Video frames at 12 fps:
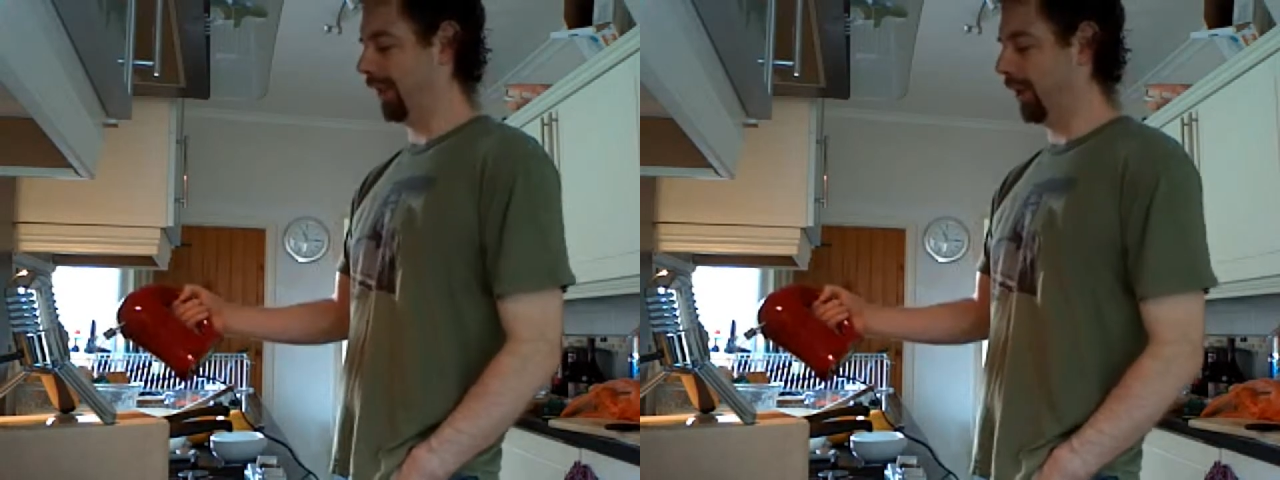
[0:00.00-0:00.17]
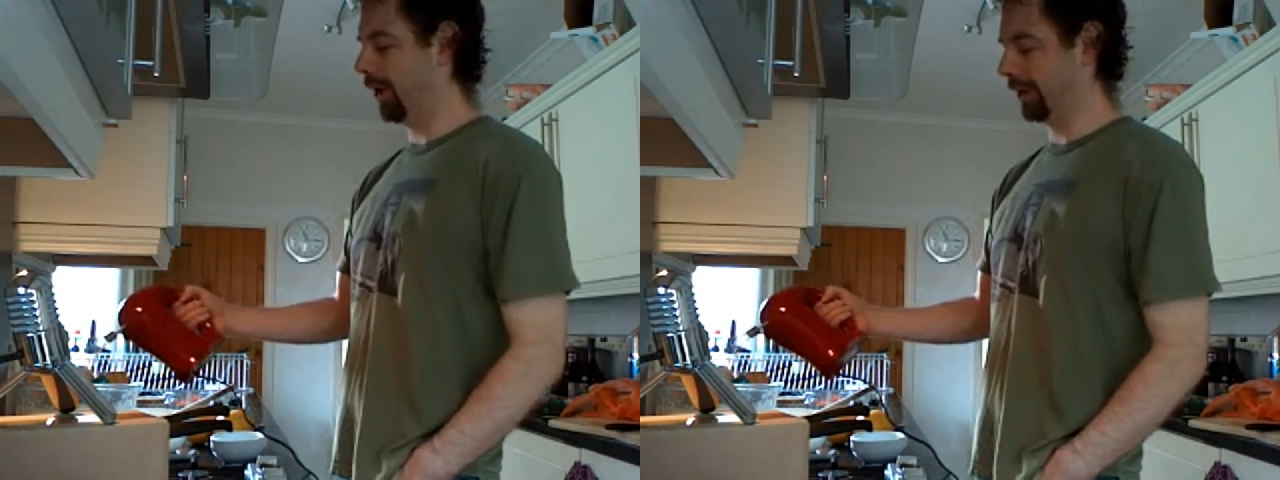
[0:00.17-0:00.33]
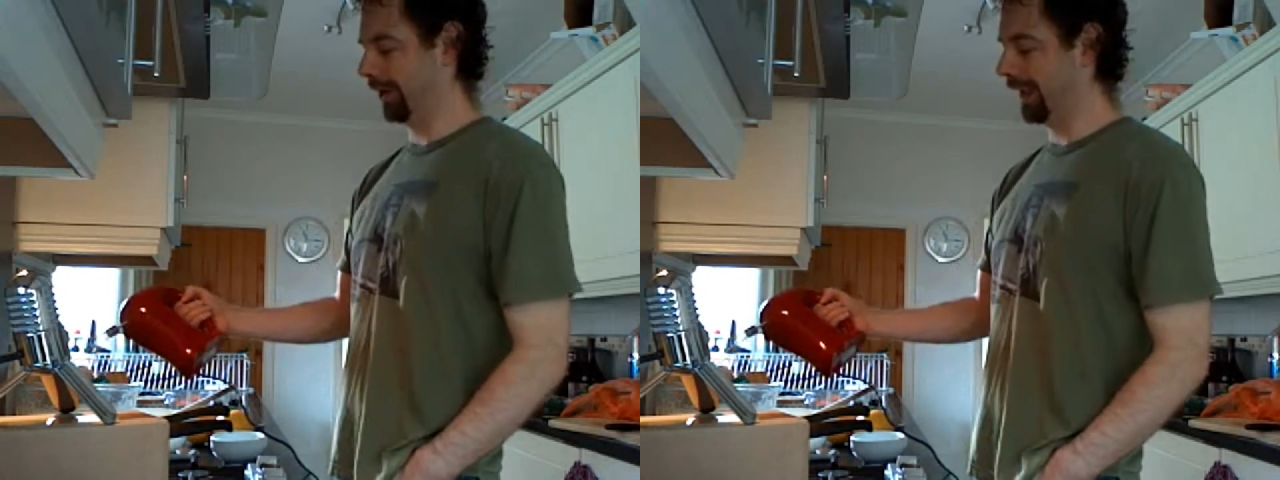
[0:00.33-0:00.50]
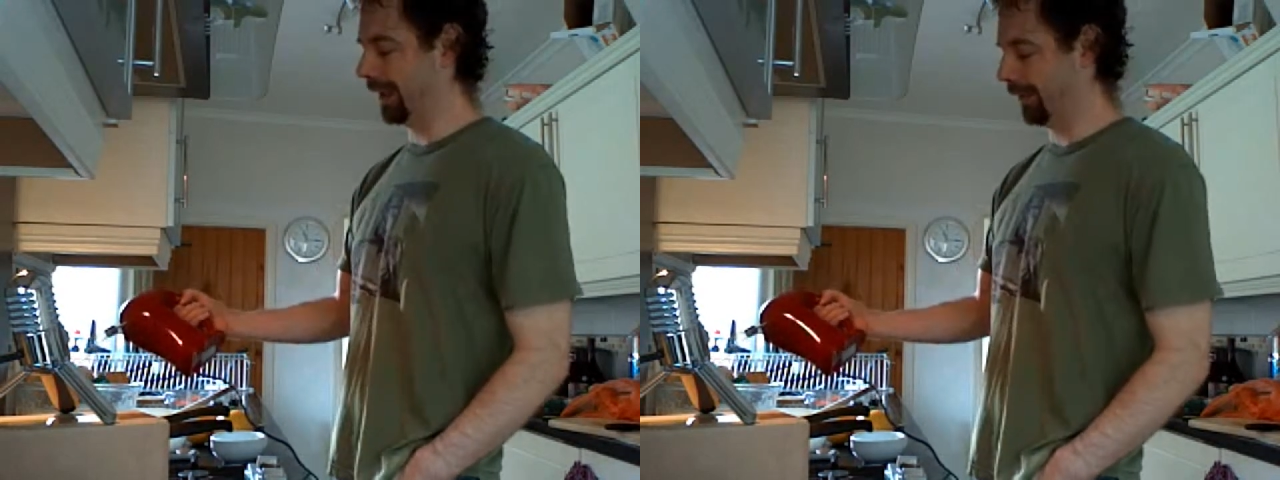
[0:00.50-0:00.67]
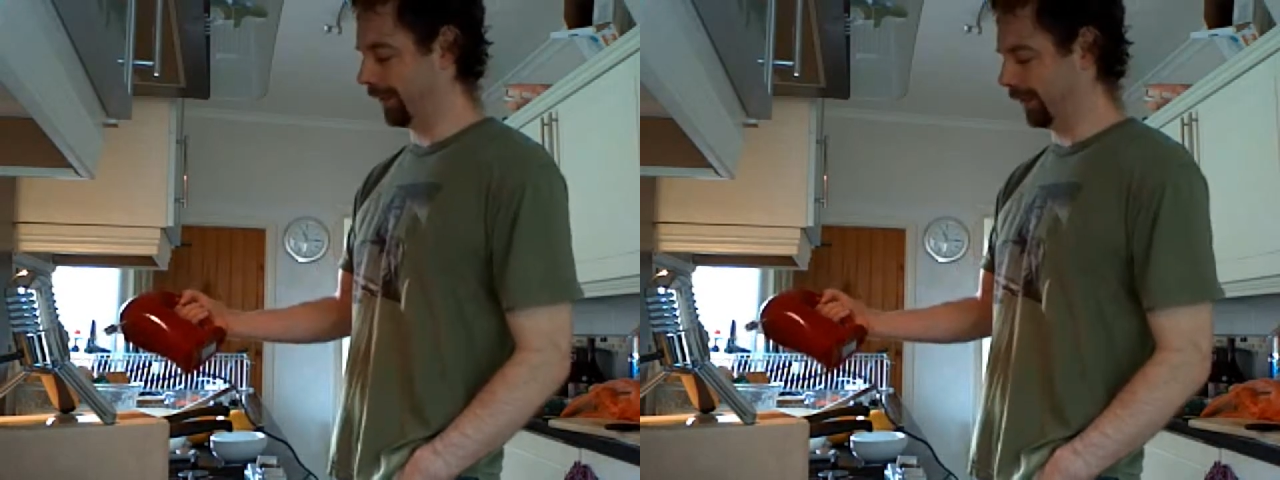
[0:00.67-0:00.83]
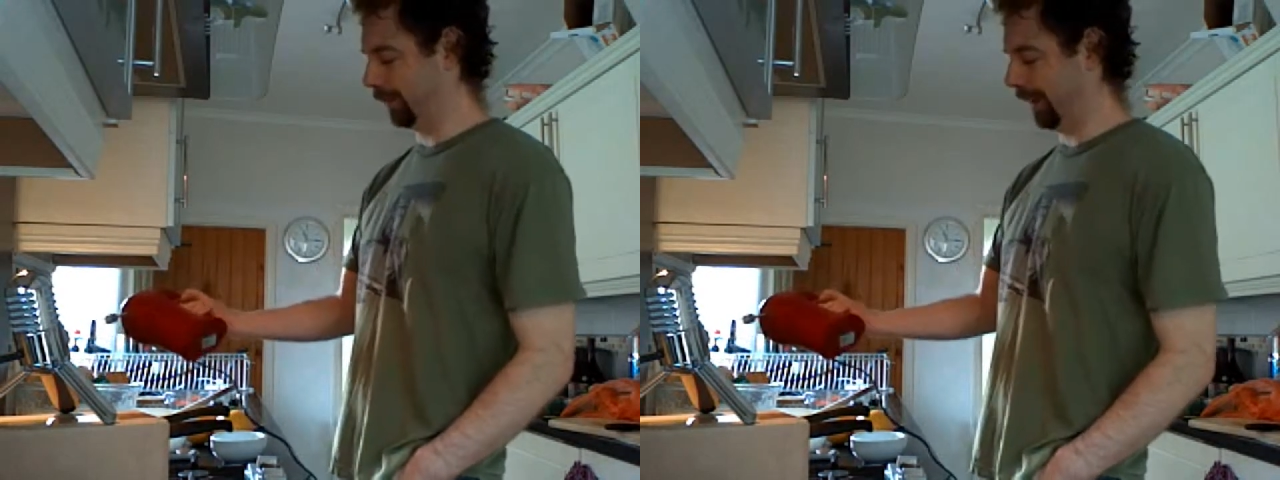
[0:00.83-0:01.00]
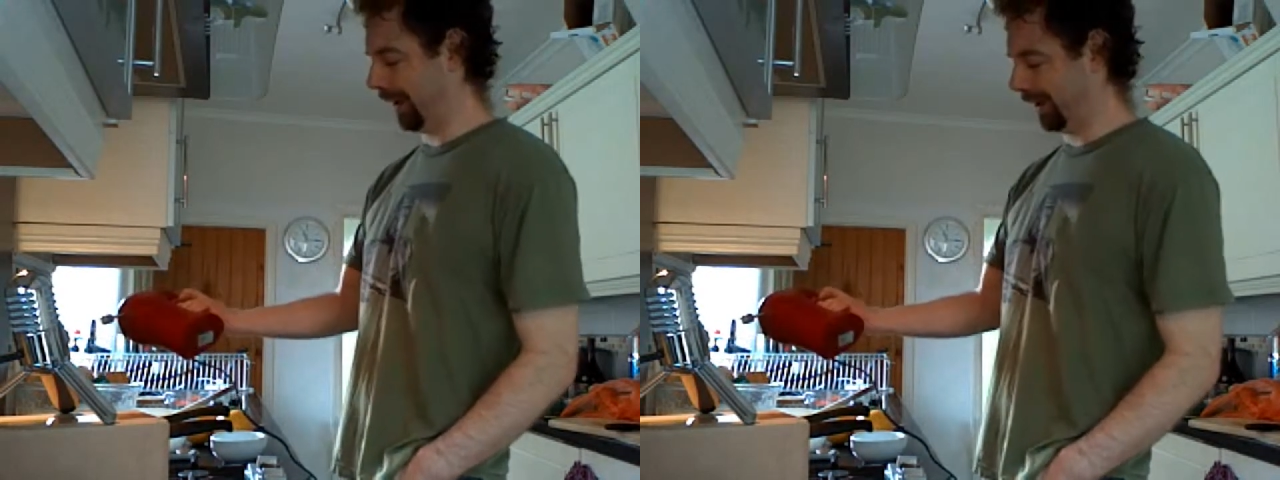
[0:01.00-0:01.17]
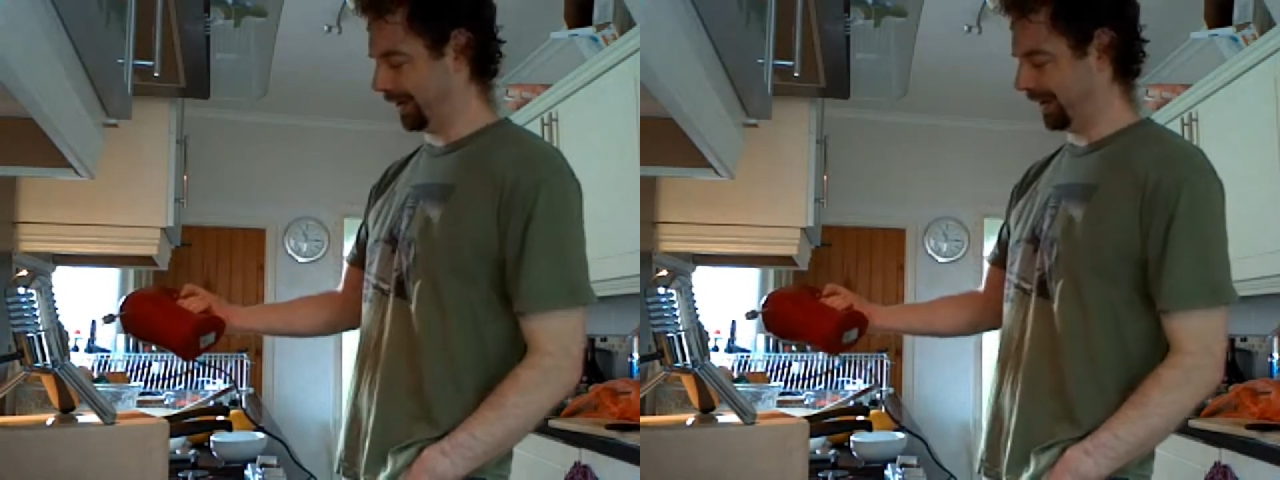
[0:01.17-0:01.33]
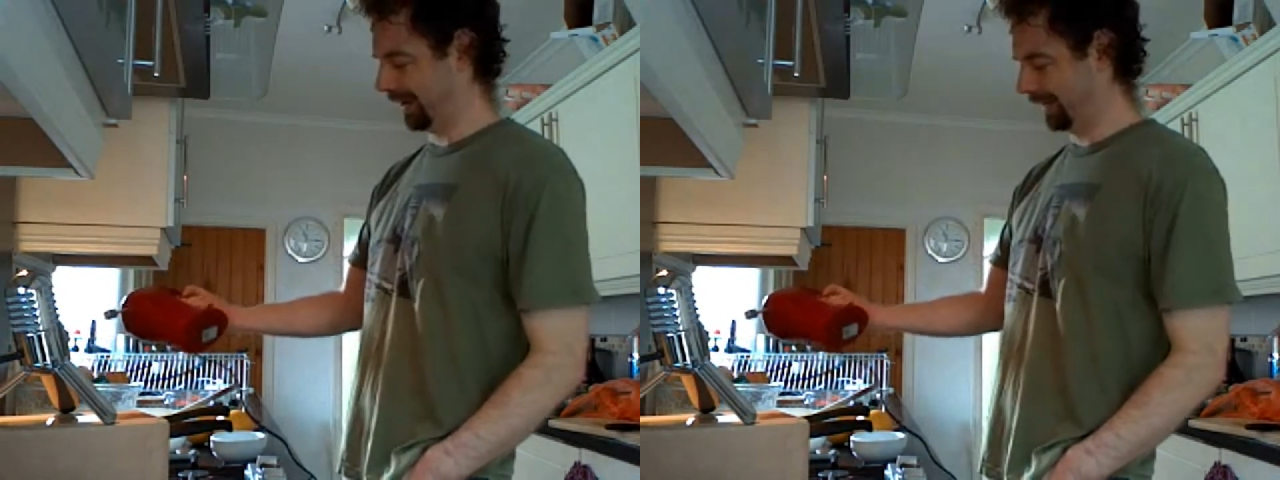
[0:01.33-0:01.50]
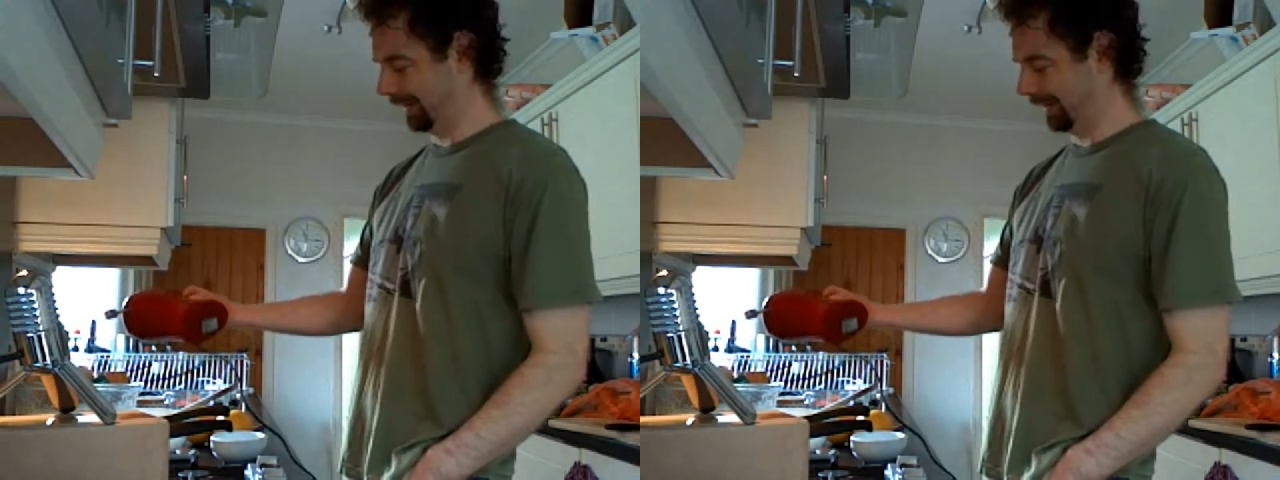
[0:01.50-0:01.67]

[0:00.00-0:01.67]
hot electrical parts.